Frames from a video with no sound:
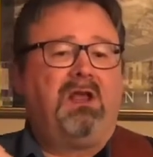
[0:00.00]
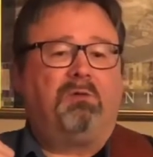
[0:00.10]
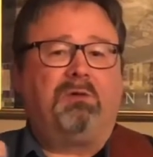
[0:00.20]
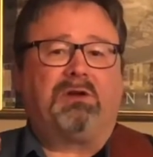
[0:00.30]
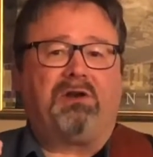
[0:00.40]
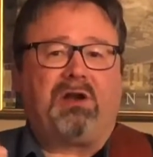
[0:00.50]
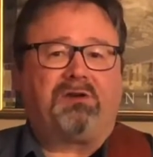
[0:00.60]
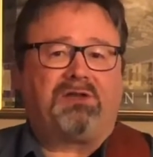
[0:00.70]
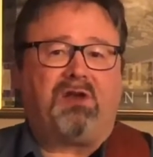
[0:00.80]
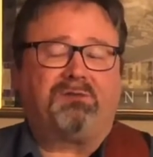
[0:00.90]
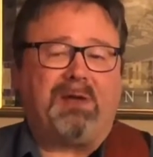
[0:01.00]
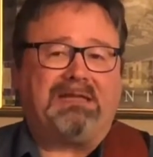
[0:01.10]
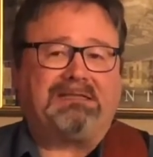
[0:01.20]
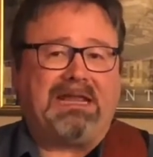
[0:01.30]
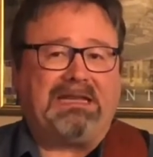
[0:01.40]
We would learn our songs by
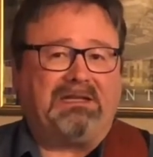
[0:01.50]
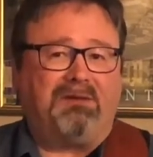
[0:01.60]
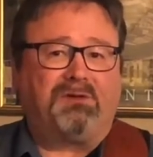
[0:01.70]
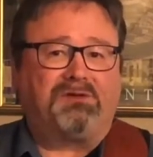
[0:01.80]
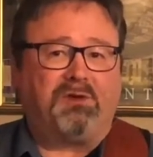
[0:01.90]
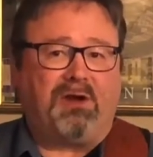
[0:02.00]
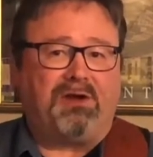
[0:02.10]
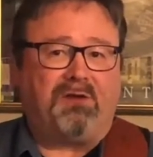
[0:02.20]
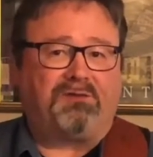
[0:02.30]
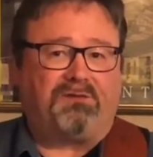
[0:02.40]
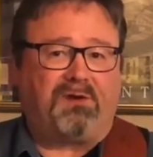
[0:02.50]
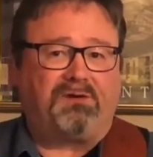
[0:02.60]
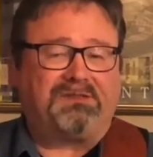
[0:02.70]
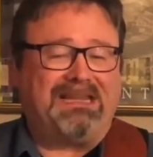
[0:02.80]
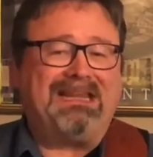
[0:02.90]
assigning numbers to our notes
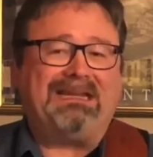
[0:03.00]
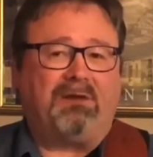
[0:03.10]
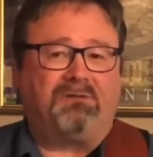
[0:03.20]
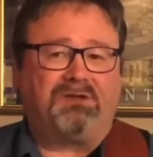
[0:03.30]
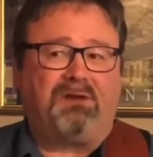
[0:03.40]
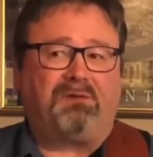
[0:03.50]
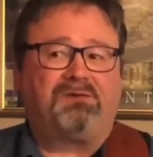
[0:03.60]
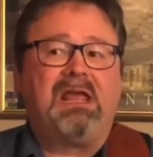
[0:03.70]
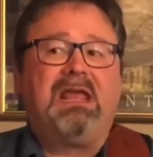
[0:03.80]
first, singing those numbers,